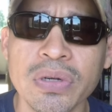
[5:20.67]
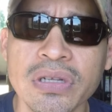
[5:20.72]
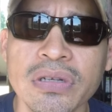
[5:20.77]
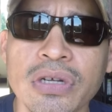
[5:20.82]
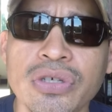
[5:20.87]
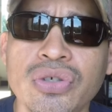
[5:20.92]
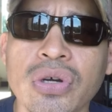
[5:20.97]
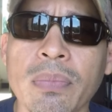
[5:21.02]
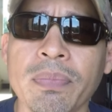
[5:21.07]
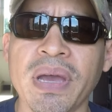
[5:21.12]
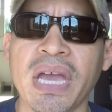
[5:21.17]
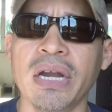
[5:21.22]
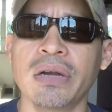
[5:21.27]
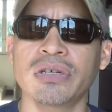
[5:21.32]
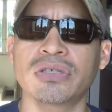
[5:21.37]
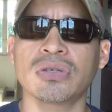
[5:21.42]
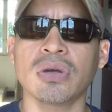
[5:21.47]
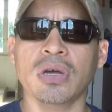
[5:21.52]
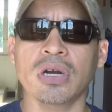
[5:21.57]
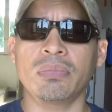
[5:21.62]
What are the Trump
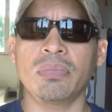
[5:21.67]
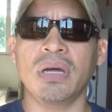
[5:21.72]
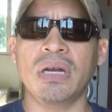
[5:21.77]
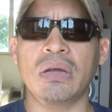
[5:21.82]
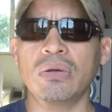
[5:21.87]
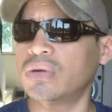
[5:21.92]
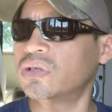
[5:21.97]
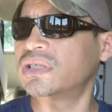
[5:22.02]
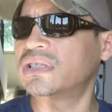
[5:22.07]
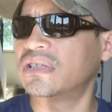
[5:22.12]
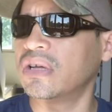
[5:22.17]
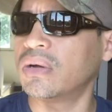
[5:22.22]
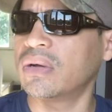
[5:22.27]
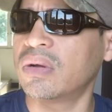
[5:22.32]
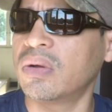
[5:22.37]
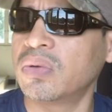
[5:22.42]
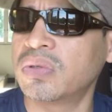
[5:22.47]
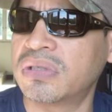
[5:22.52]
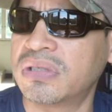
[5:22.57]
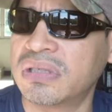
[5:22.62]
haters talking about? Those
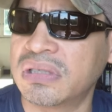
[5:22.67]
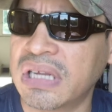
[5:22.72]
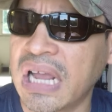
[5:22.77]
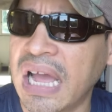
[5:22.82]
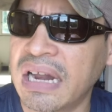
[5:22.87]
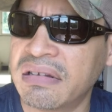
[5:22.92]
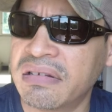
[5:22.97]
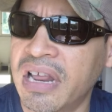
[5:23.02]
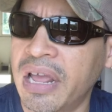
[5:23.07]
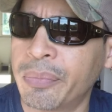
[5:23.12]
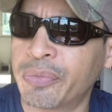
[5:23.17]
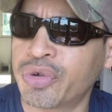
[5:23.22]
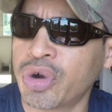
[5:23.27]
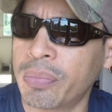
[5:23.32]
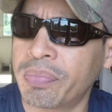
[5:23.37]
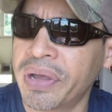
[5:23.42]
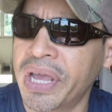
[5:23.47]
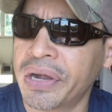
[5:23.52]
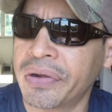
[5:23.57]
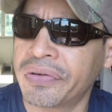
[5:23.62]
those, those goddamn
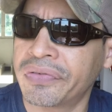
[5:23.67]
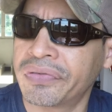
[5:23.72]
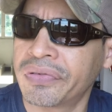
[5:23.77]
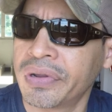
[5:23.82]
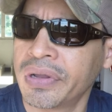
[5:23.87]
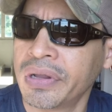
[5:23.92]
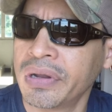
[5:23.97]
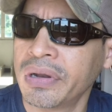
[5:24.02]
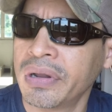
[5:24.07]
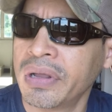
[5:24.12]
Trump haters.